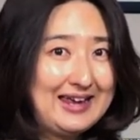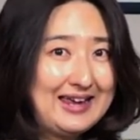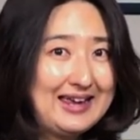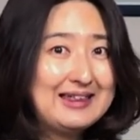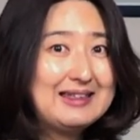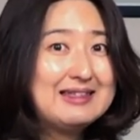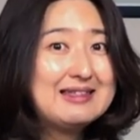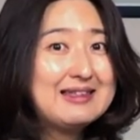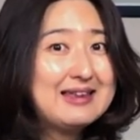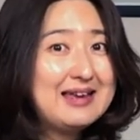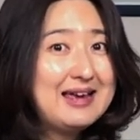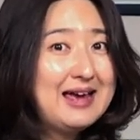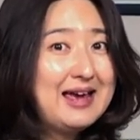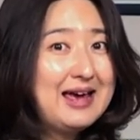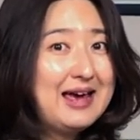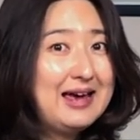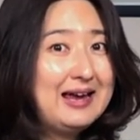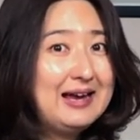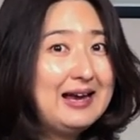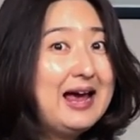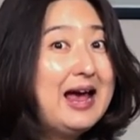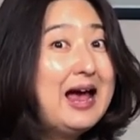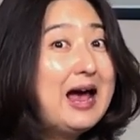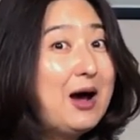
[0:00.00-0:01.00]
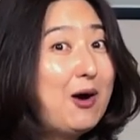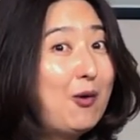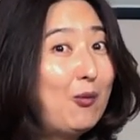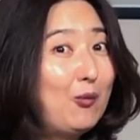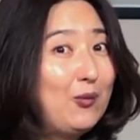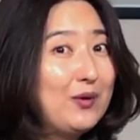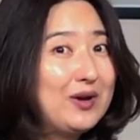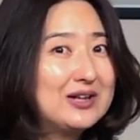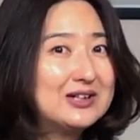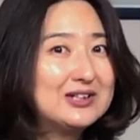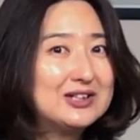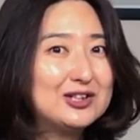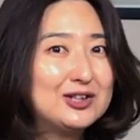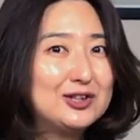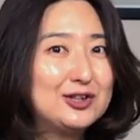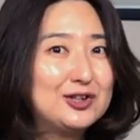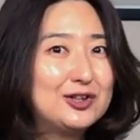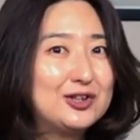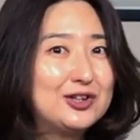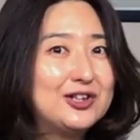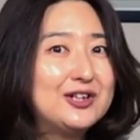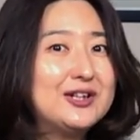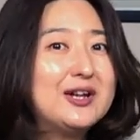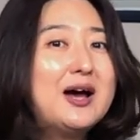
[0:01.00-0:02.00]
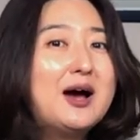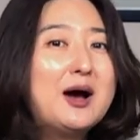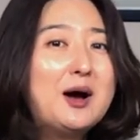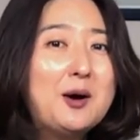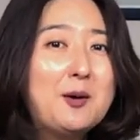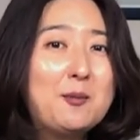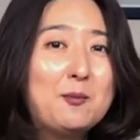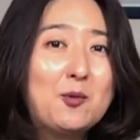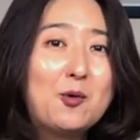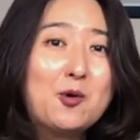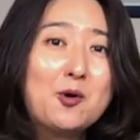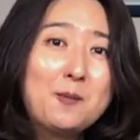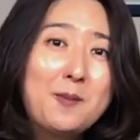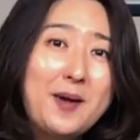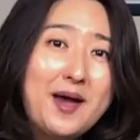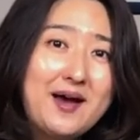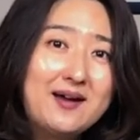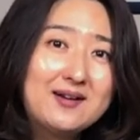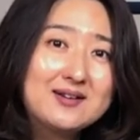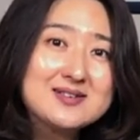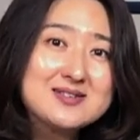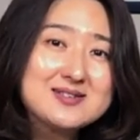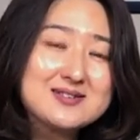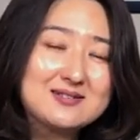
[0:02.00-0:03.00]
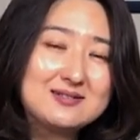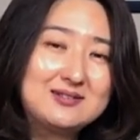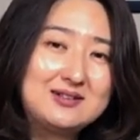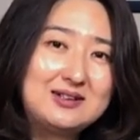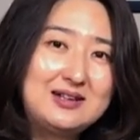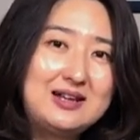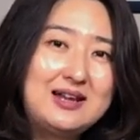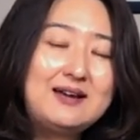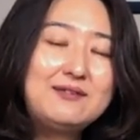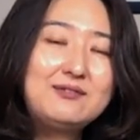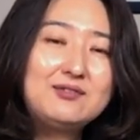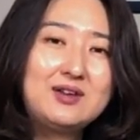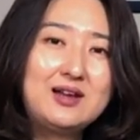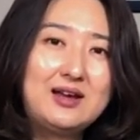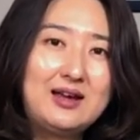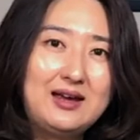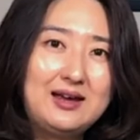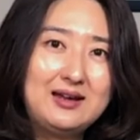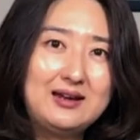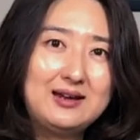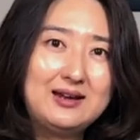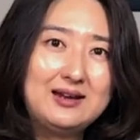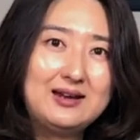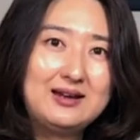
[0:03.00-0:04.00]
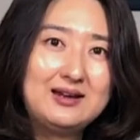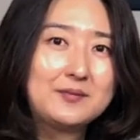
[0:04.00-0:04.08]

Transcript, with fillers: And then we're gonna learn more patterns on the left hand.